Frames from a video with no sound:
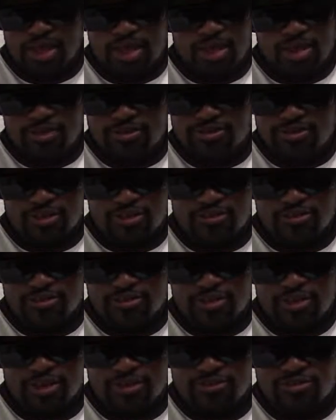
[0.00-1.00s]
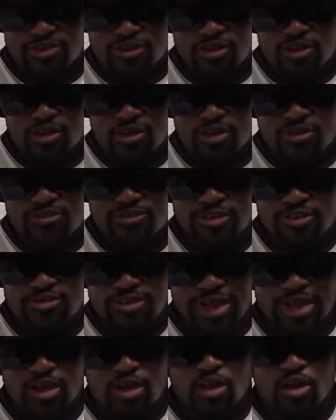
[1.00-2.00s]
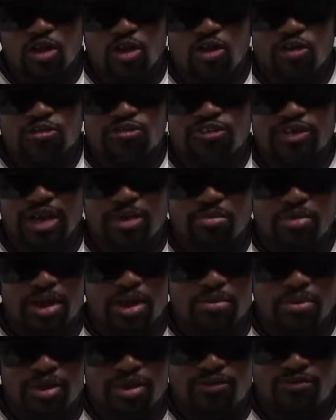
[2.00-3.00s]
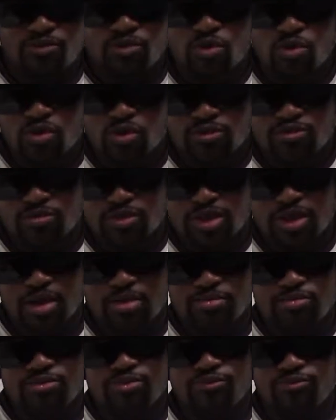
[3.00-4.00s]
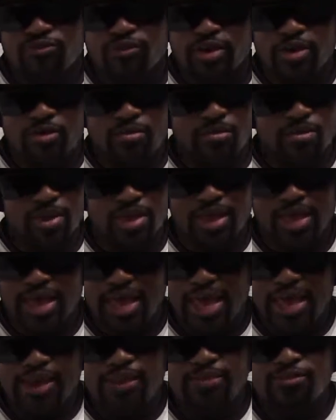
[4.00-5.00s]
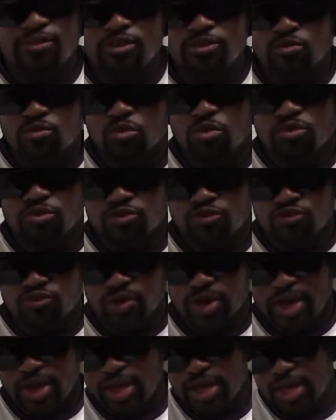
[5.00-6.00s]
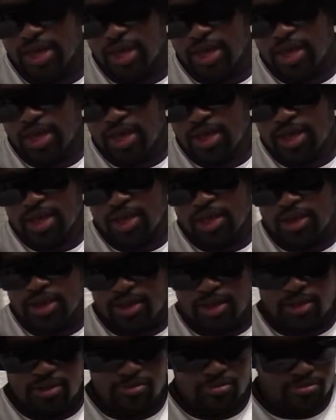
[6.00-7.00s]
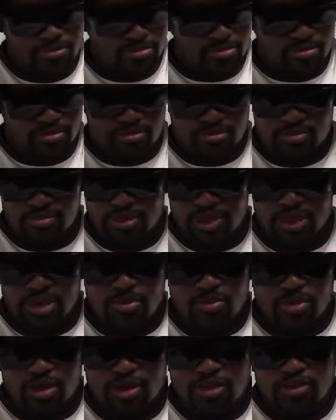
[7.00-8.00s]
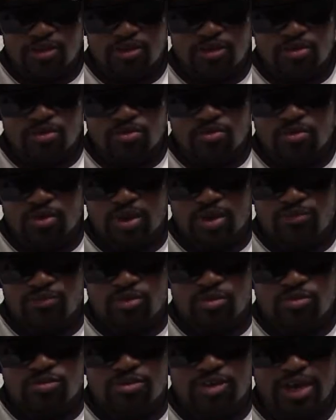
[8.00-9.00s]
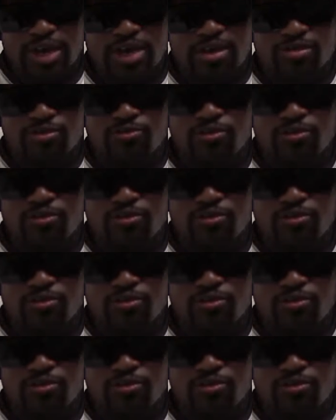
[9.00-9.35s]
it's, it's, it's a, it seems like a long shot, but I mean, of course, when it comes to your freedom, anything's worth a try. Uh, anyway, you know, whenever you check out the